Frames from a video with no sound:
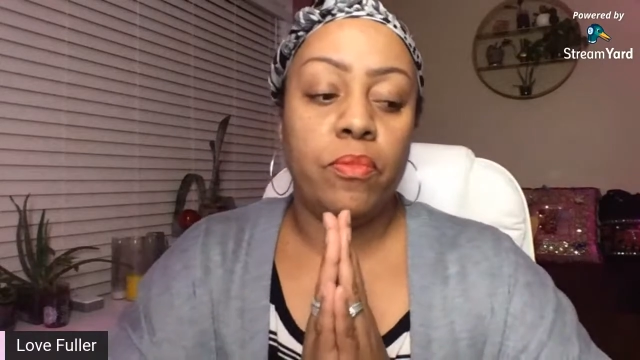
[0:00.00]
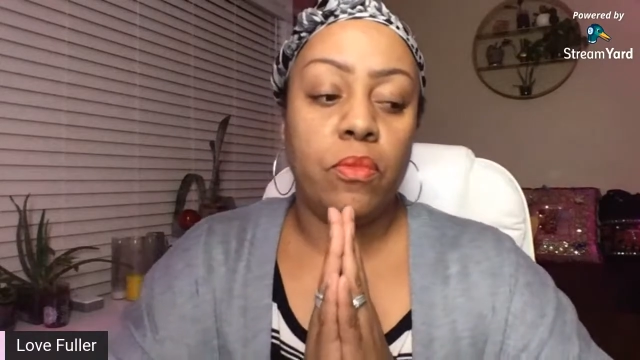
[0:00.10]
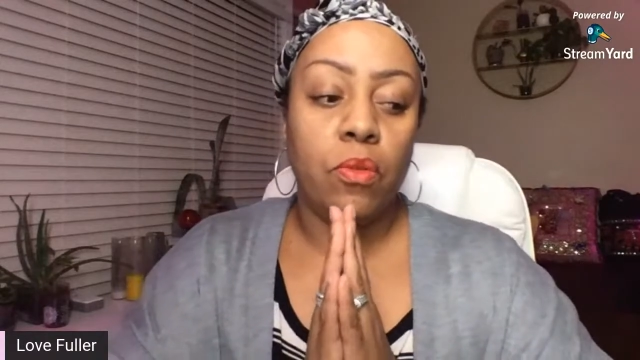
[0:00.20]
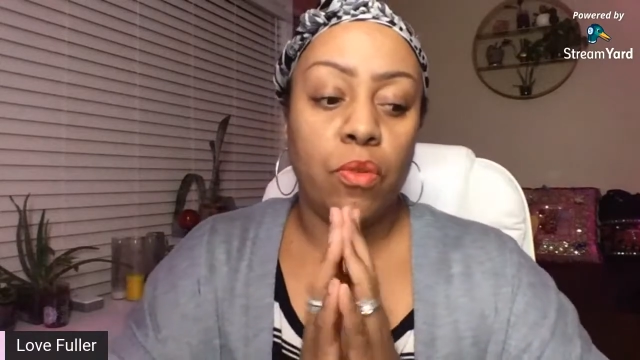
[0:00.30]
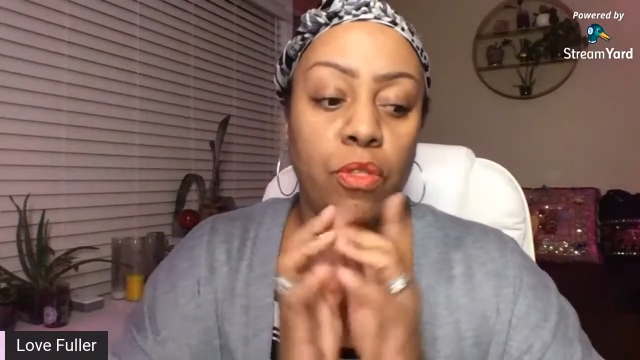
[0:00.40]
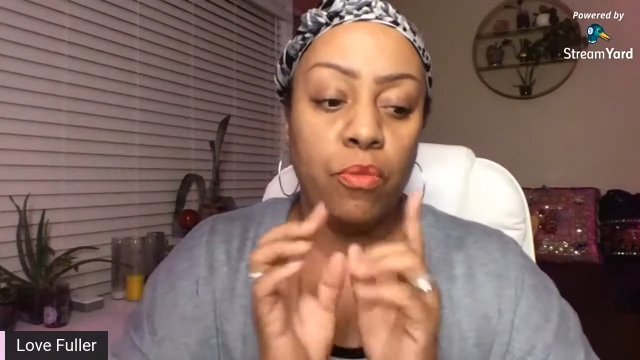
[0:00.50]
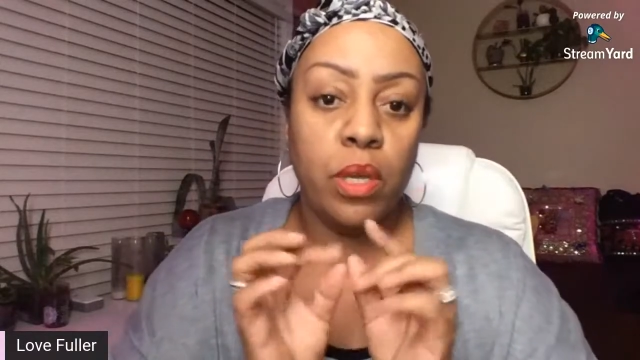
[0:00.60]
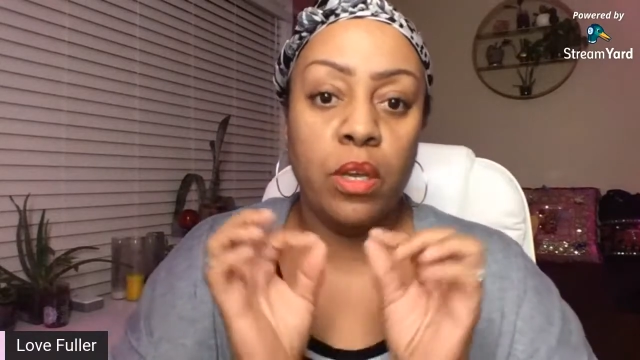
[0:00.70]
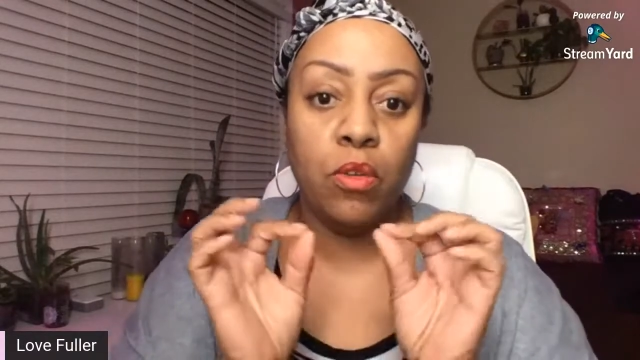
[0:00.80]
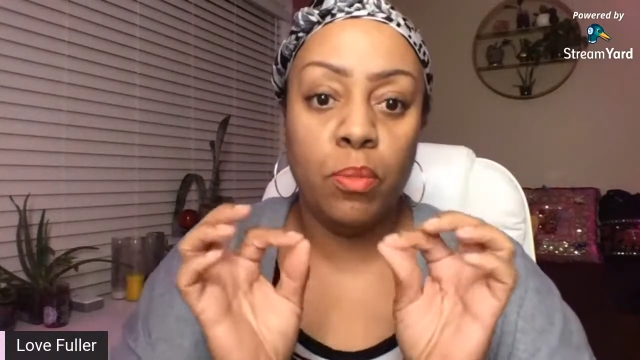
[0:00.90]
Those are
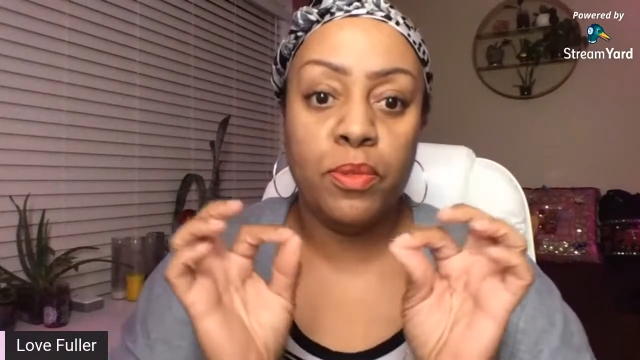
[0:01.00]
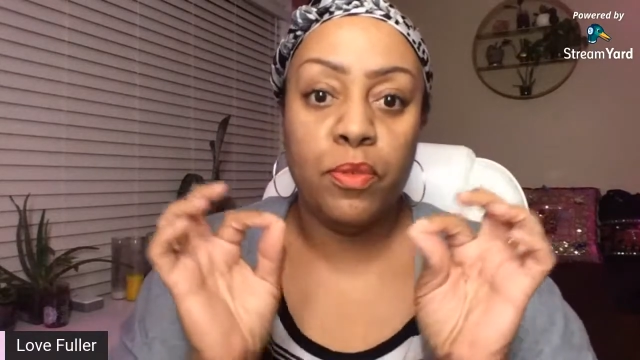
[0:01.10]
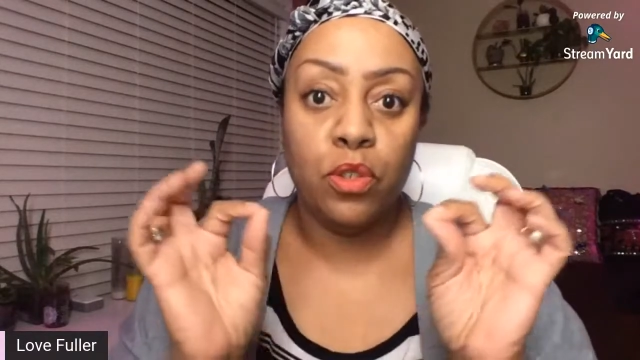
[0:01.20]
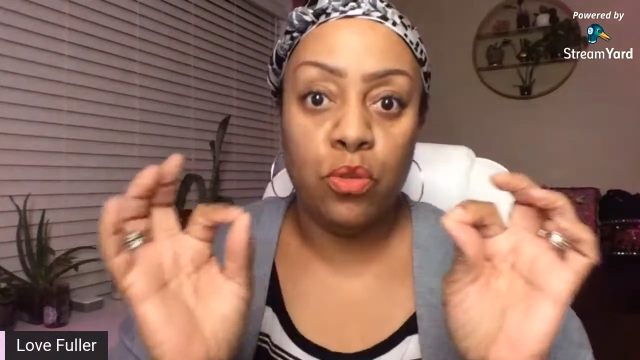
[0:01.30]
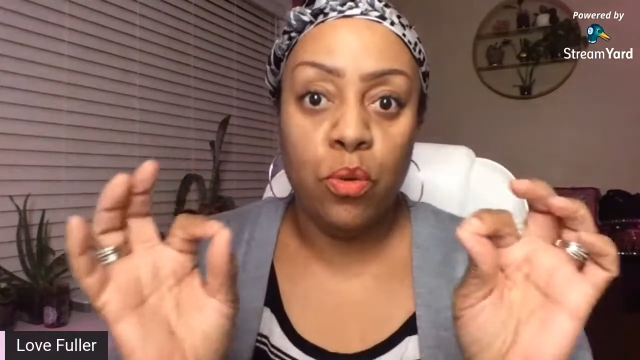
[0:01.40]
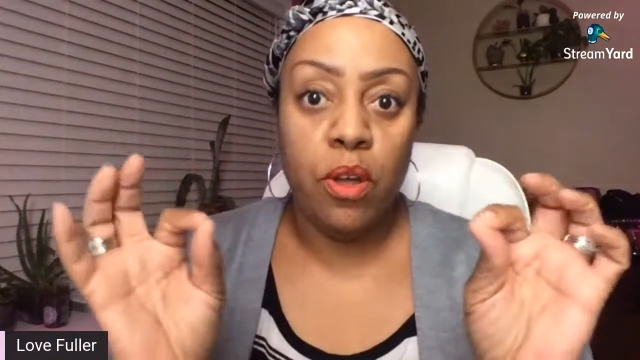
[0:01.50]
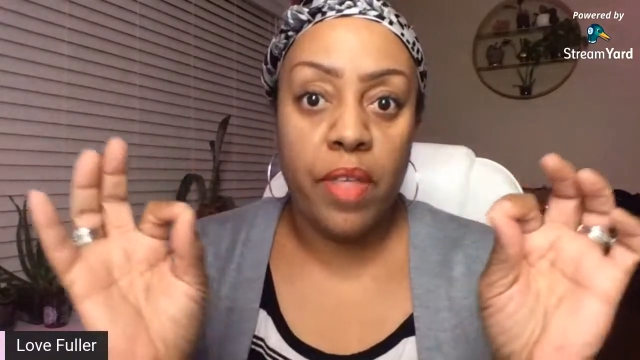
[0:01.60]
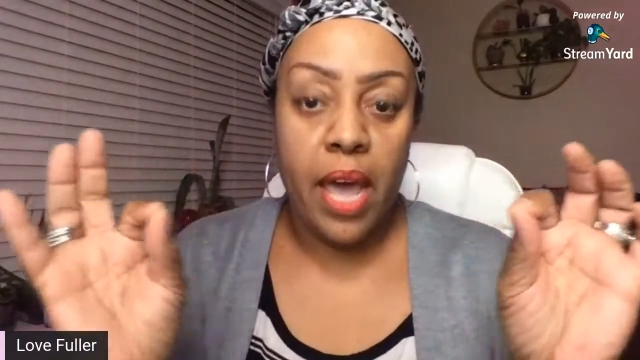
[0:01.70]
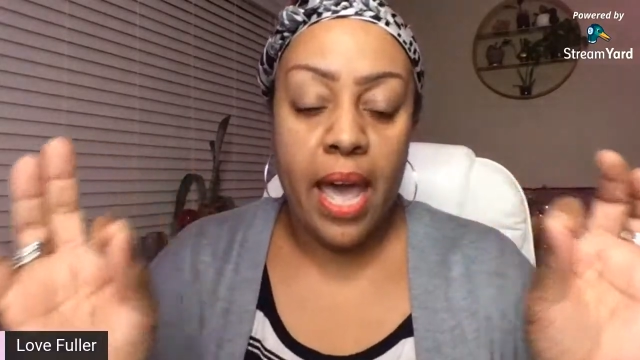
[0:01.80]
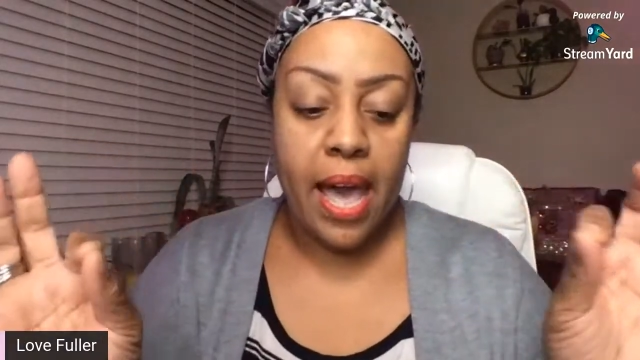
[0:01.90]
3 groups for sure
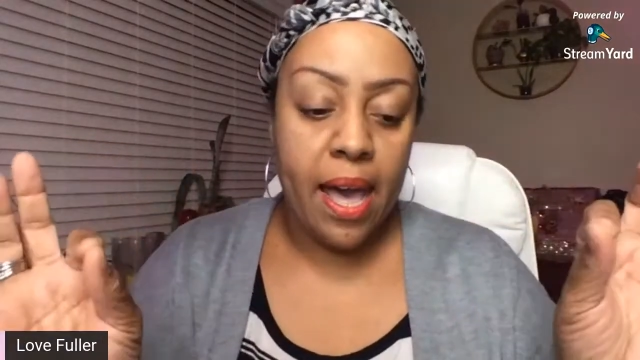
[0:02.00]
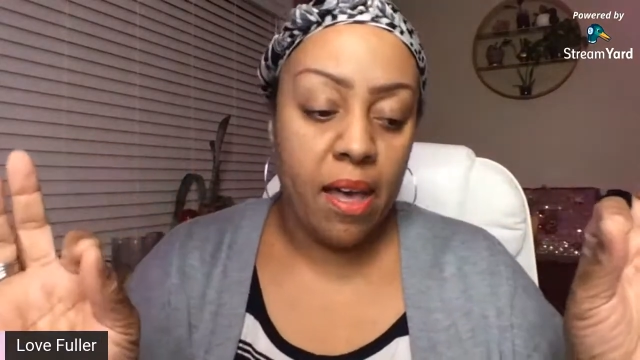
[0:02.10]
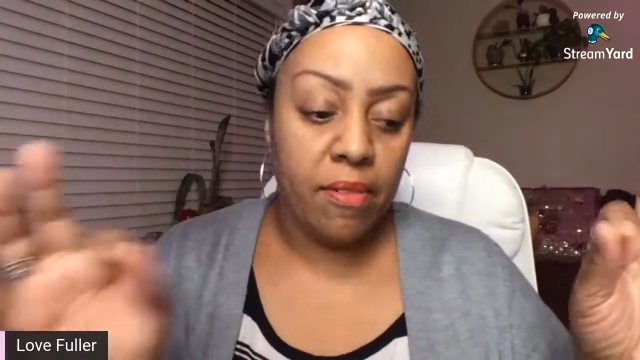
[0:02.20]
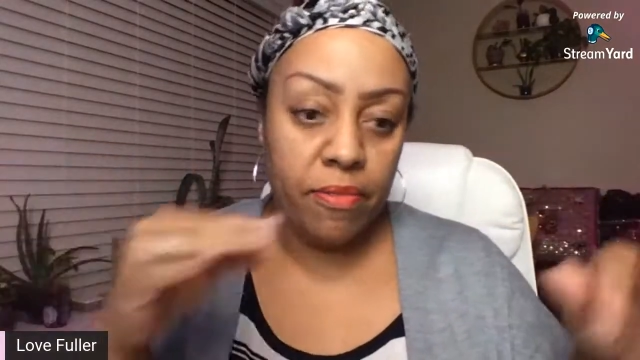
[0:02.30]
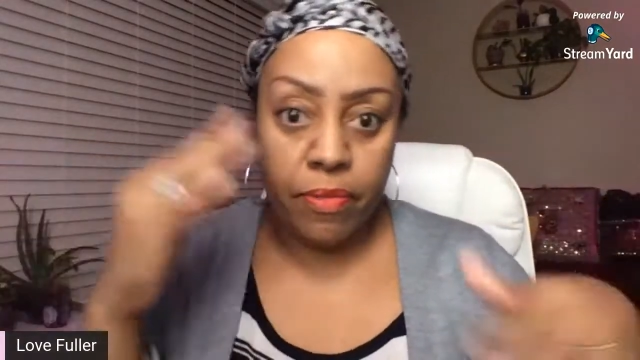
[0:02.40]
that I have,